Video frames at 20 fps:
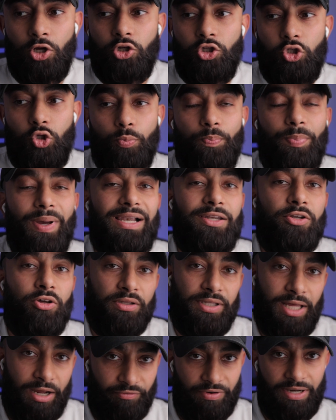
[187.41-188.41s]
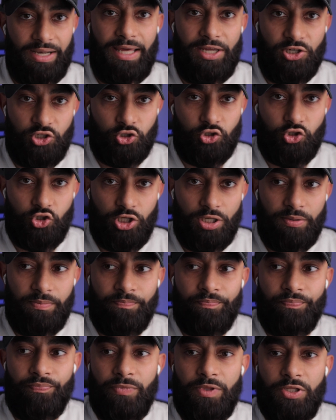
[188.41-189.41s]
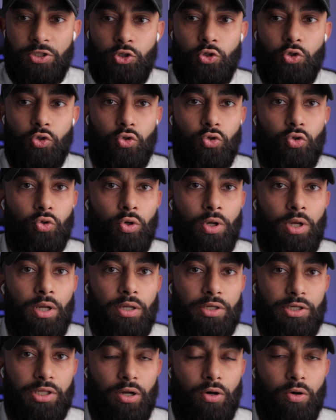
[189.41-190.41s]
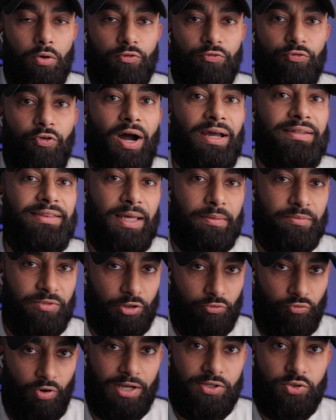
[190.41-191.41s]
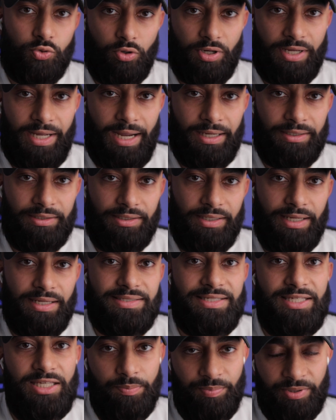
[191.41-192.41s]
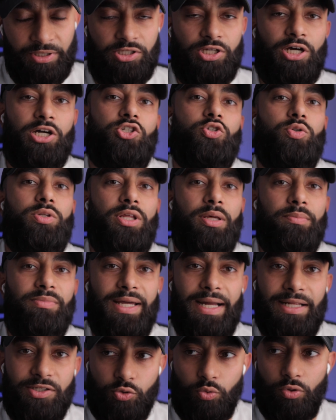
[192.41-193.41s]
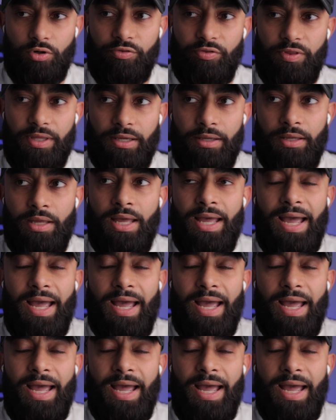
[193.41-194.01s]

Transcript: You build on that relationship, you find them the right sort of candidates, keep in touch with them, that sort of thing.